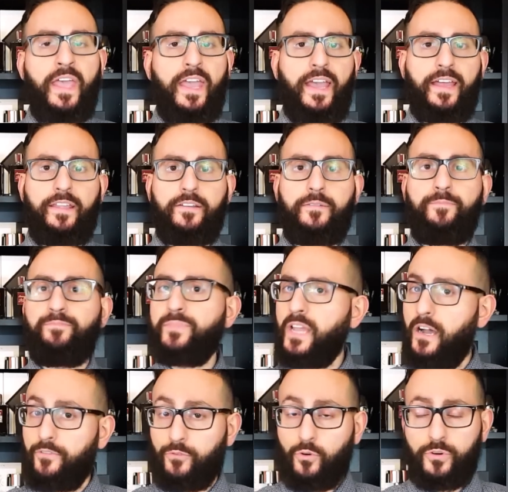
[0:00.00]
and
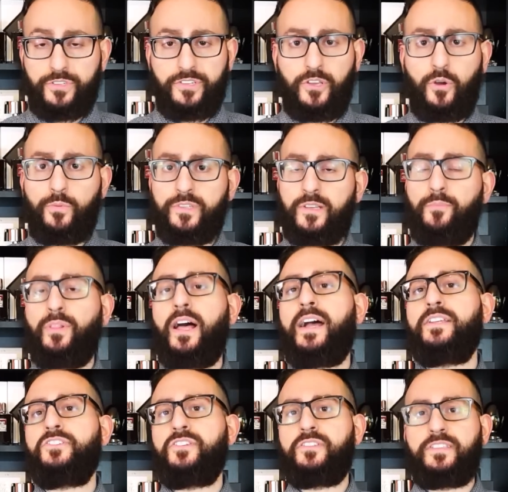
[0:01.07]
of course he always
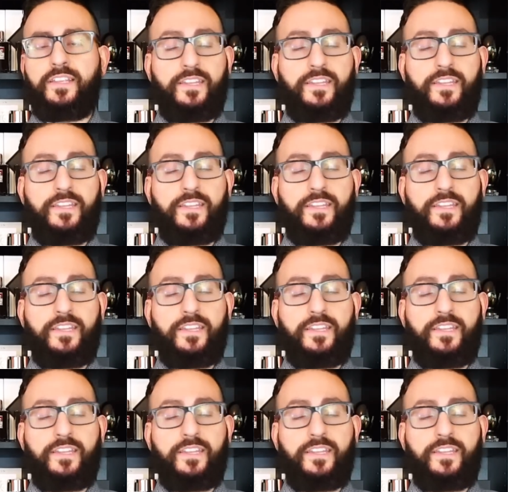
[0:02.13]
obliges,